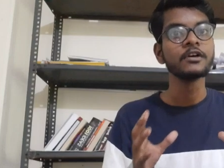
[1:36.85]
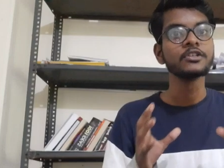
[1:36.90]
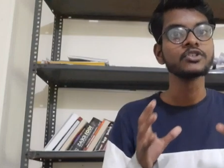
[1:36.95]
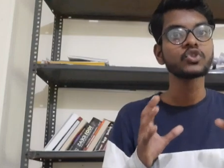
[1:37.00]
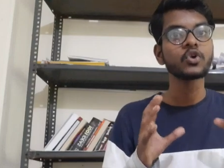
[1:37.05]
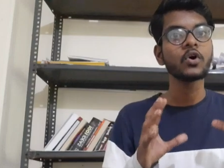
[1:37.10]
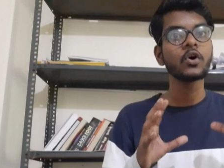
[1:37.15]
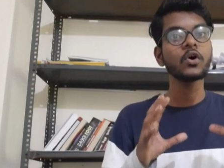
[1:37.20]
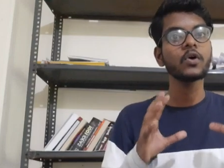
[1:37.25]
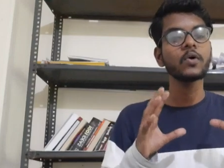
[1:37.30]

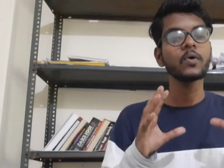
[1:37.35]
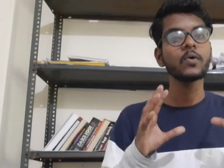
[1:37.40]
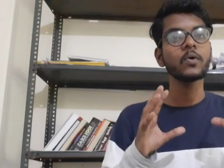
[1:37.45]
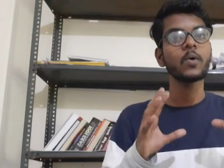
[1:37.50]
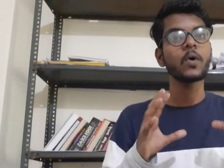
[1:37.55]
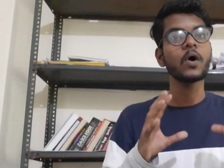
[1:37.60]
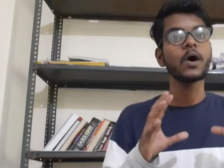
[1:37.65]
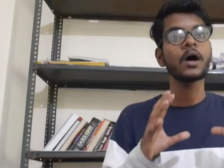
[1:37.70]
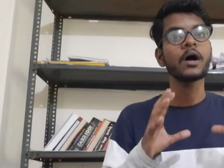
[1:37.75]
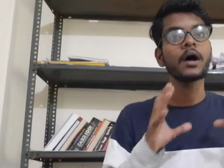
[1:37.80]

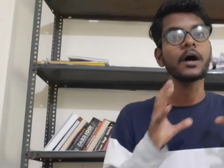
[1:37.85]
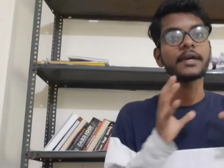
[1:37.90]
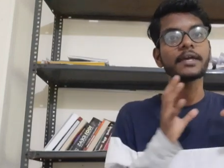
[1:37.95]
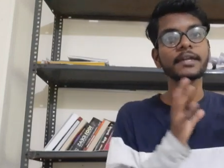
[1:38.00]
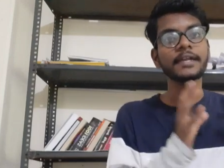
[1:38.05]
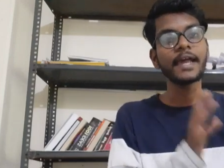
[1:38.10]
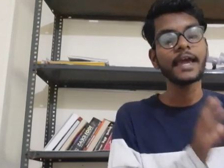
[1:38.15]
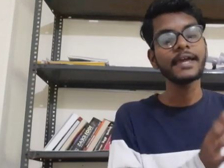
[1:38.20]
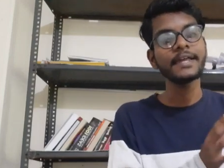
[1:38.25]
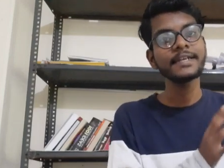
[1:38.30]
So
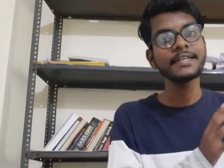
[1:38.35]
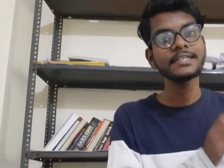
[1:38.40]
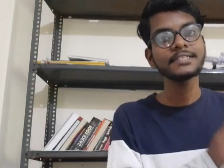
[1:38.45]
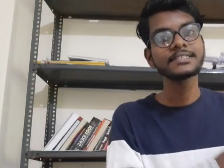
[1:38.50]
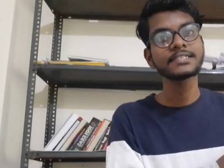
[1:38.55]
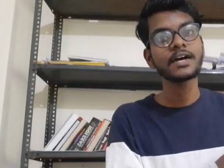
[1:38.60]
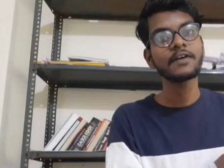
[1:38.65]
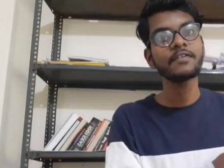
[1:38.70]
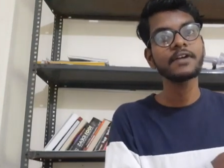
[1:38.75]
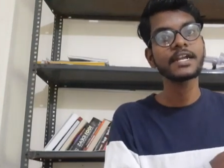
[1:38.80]
in
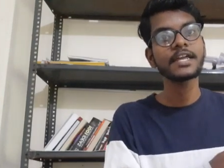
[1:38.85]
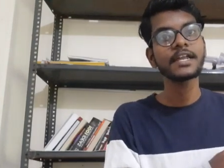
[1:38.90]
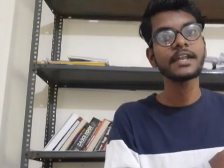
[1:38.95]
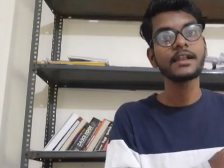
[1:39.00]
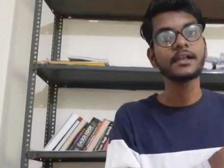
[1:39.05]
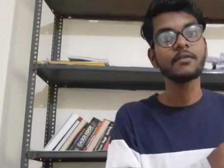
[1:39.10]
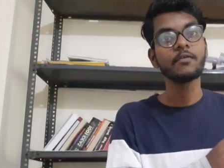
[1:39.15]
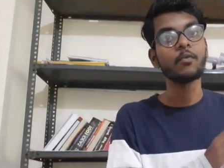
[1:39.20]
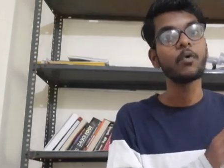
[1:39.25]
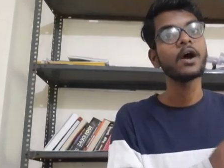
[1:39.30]

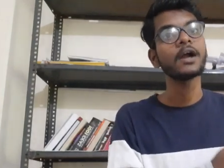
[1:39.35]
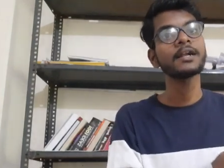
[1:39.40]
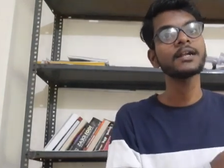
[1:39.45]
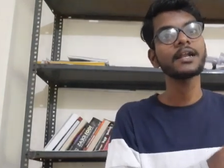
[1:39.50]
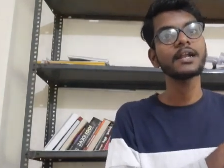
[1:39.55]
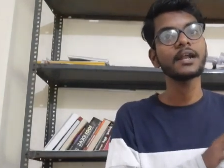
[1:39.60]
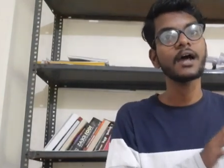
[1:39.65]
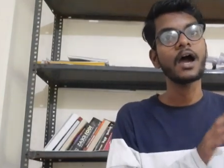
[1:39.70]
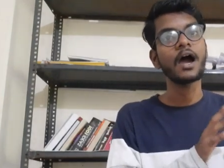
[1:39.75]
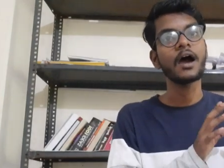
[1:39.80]

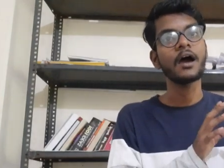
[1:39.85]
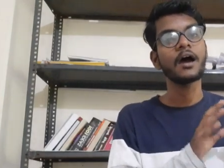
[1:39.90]
1971